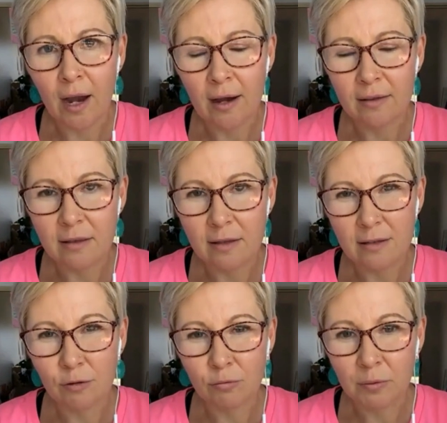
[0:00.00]
that
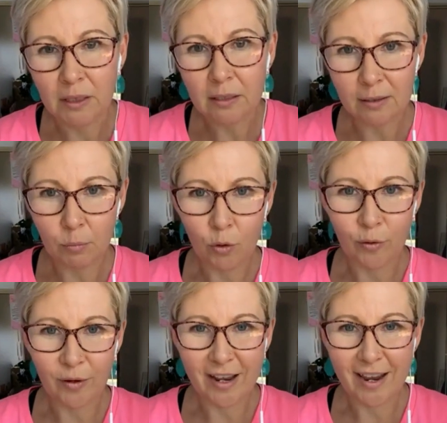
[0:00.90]
this could really
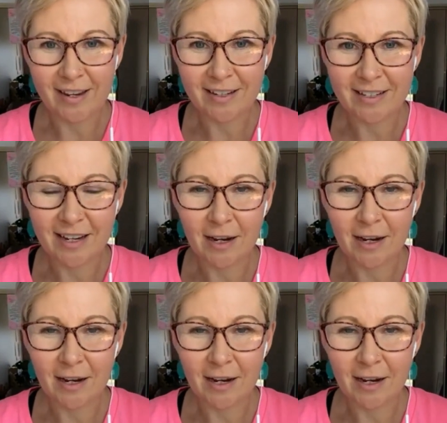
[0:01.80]
support and